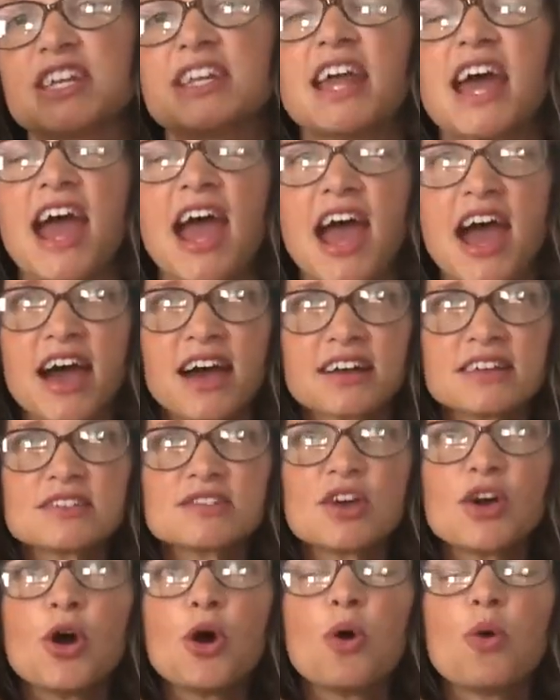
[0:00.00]
And
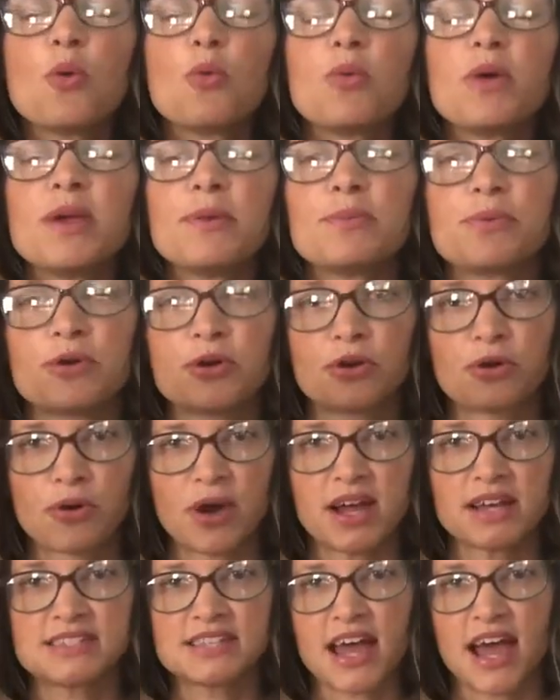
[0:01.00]
as we progress,